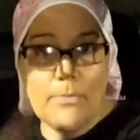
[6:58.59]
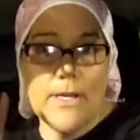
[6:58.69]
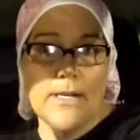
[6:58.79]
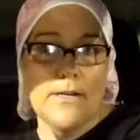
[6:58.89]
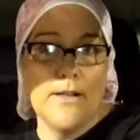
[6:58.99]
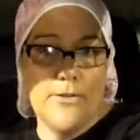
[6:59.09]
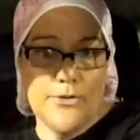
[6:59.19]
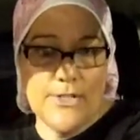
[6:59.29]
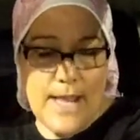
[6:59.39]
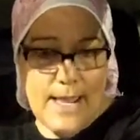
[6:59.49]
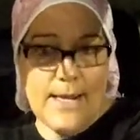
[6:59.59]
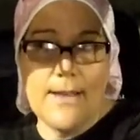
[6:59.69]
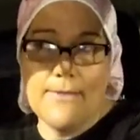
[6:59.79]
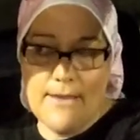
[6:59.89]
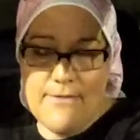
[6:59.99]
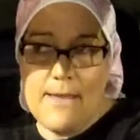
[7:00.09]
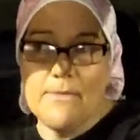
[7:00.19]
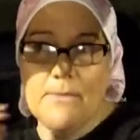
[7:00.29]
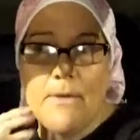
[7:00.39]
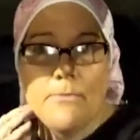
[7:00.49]
but in another state. I've got
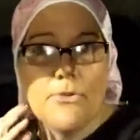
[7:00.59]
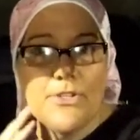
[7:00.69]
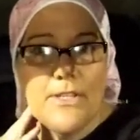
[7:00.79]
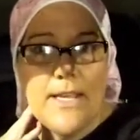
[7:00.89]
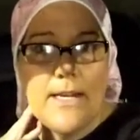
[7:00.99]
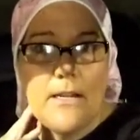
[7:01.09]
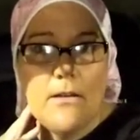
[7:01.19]
family members that